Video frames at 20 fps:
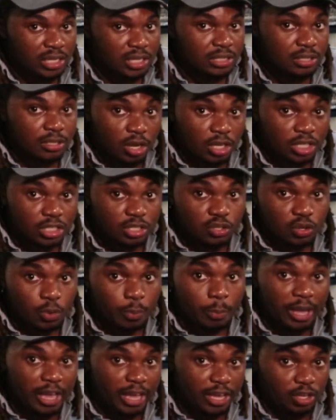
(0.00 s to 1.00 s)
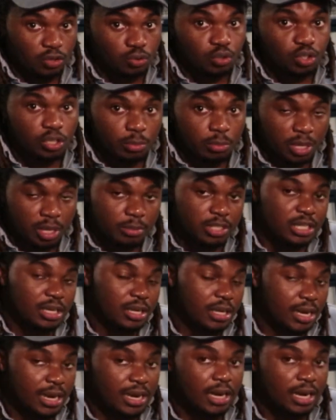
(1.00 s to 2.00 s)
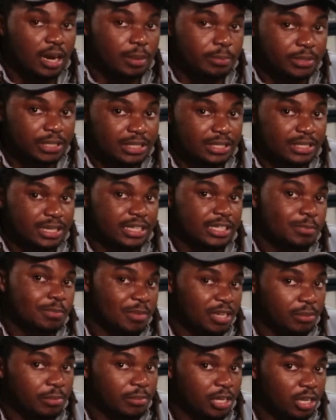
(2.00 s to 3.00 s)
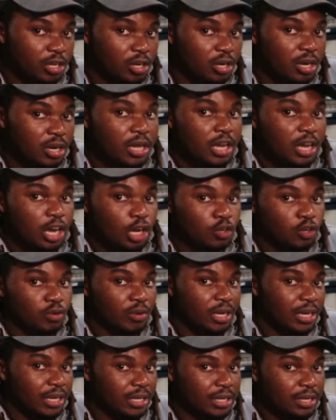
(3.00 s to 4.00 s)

As long as it's opaque, you should be able to cut up to 6 millimeter acrylic.